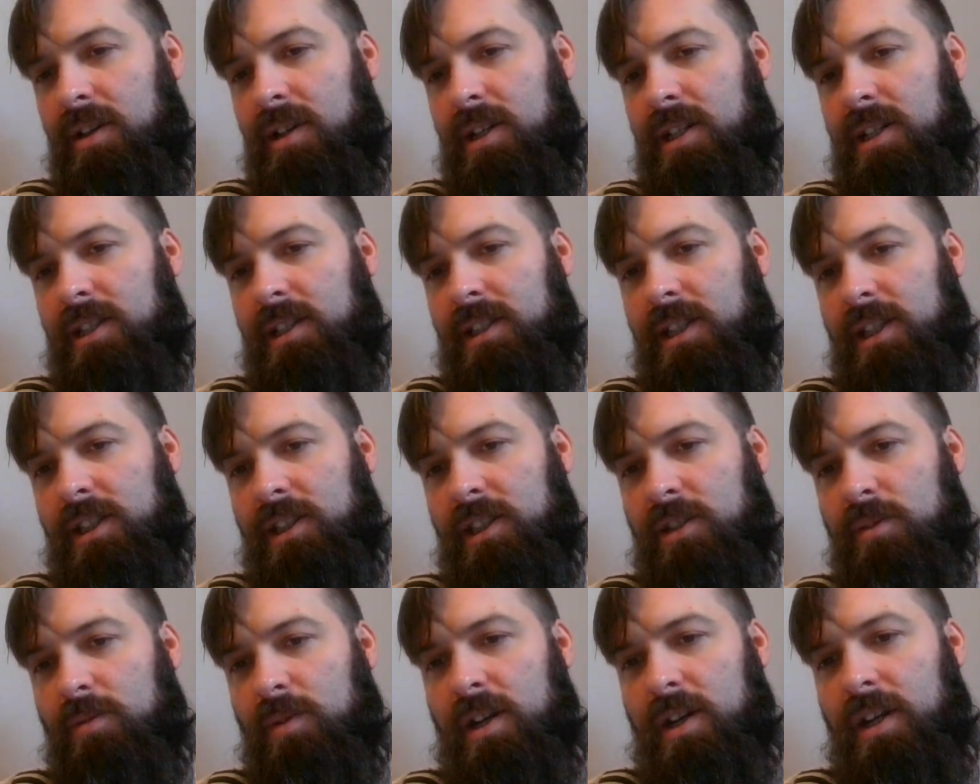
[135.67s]
at
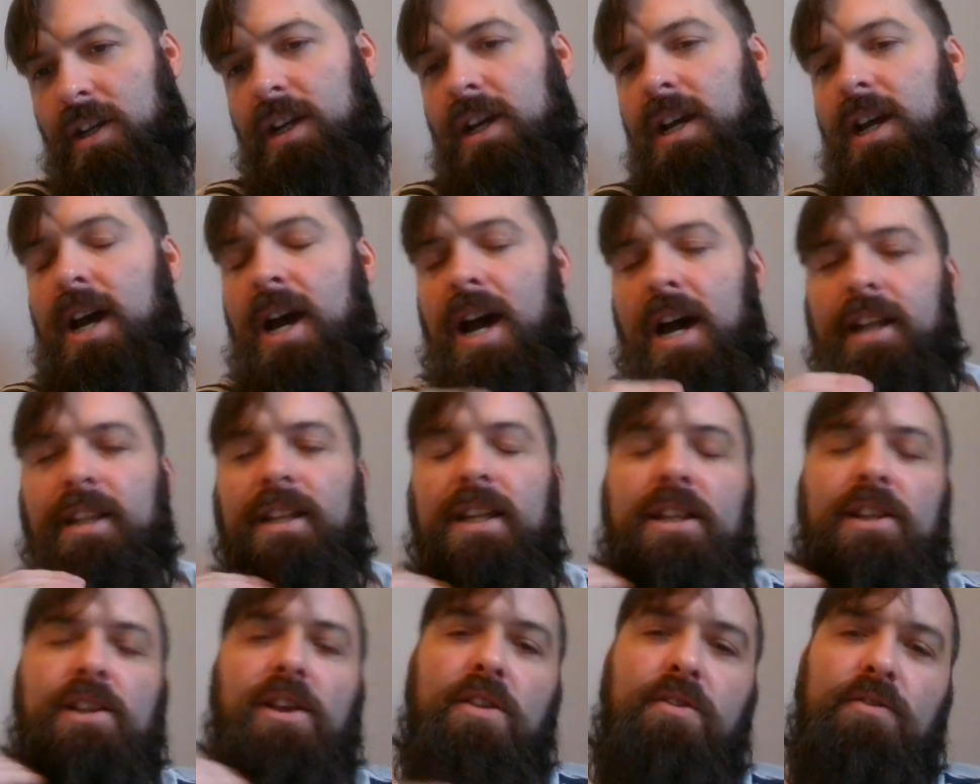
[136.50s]
6 to 1, and
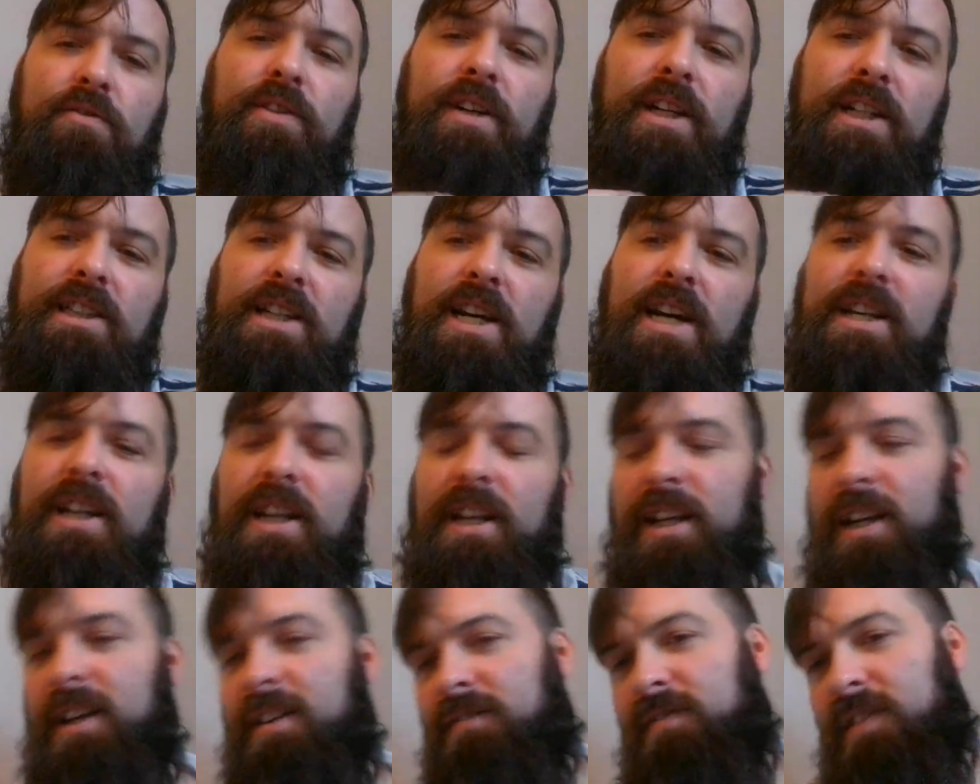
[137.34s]
then the 310
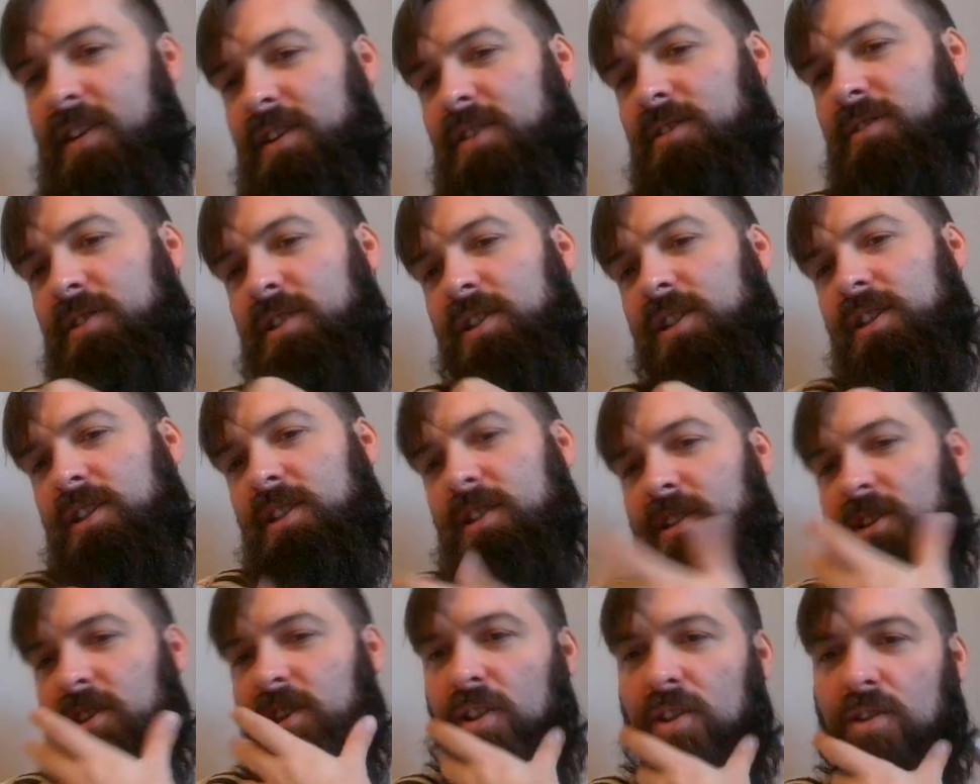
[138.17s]
at Lingfield,
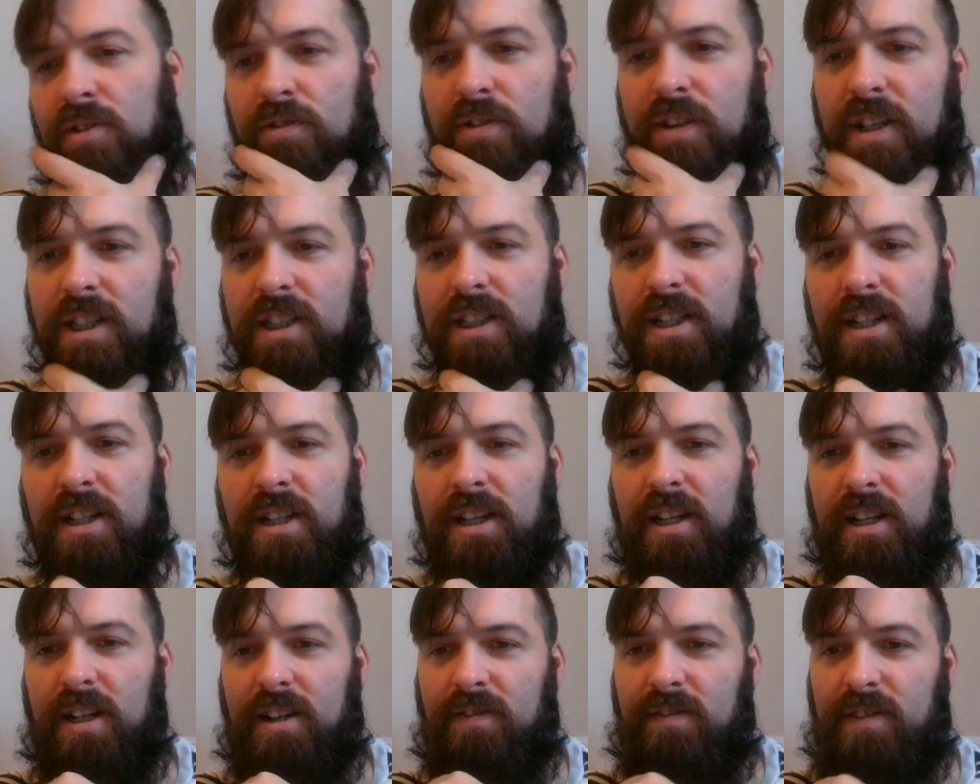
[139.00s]
the 310
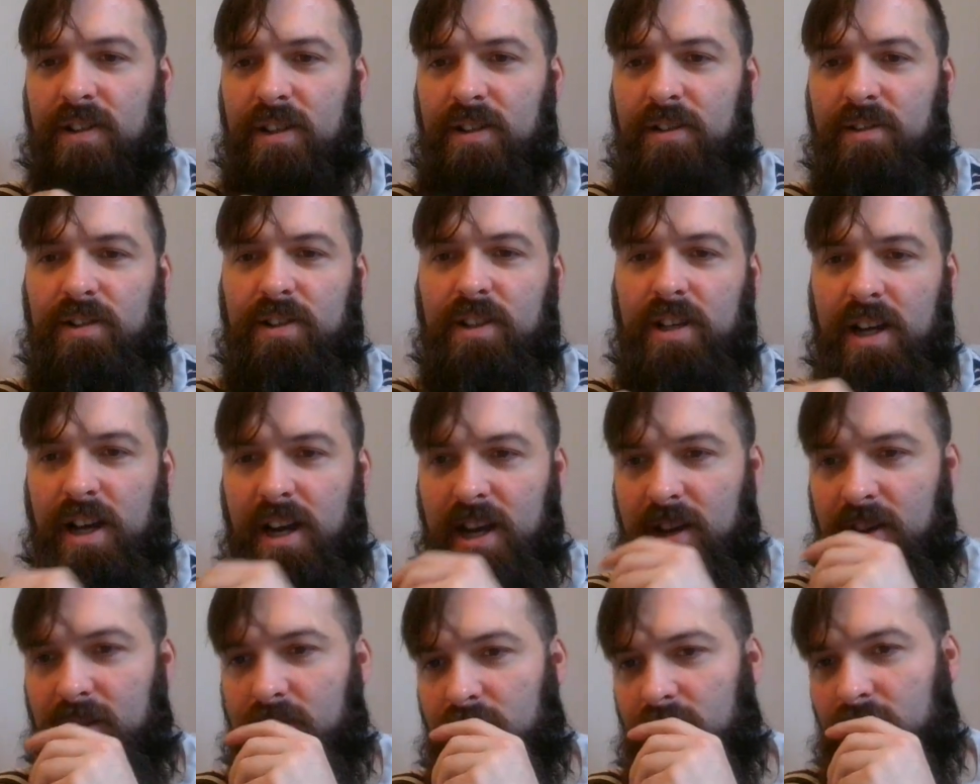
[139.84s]
at Lingfield,
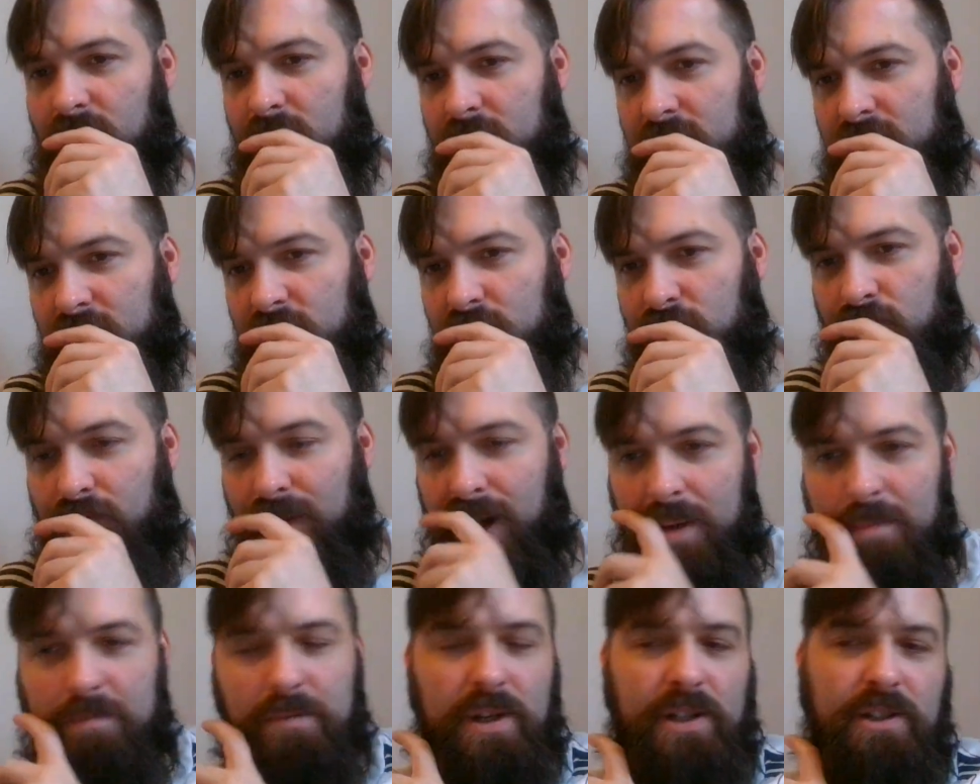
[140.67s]
and that's
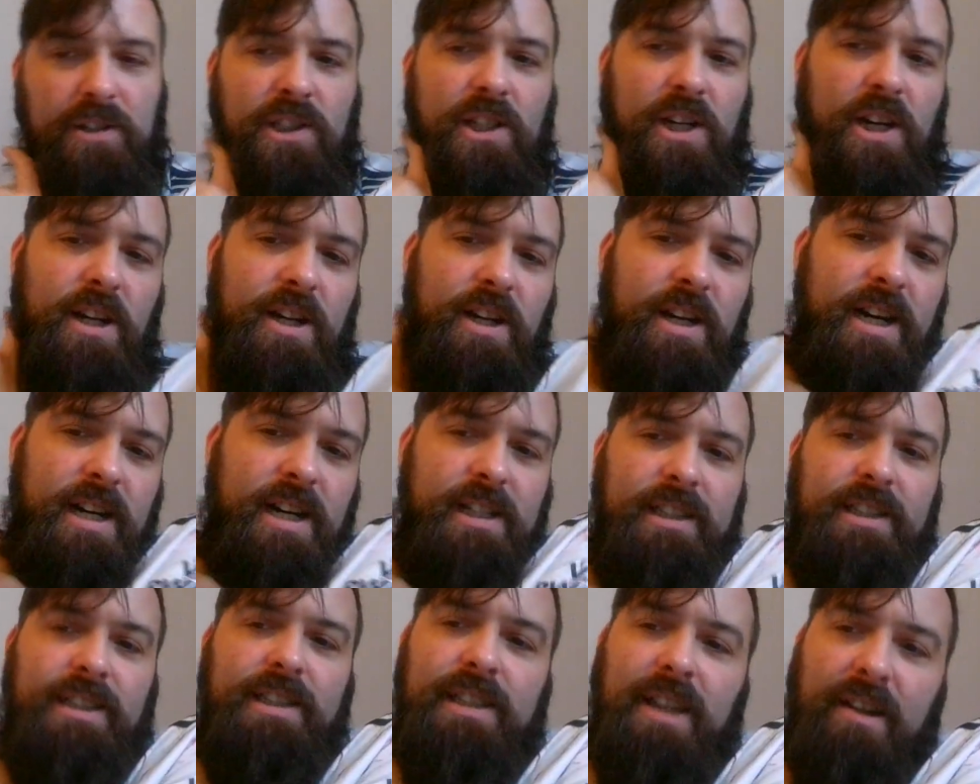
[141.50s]
Rainbow Sign
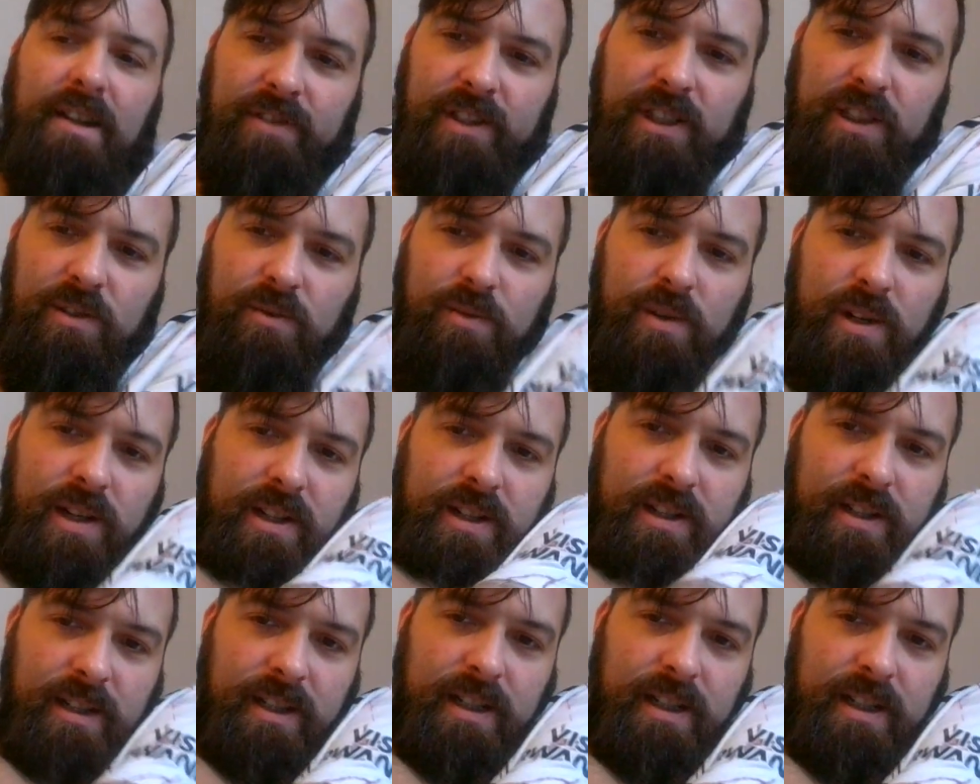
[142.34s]
at 7 to 1.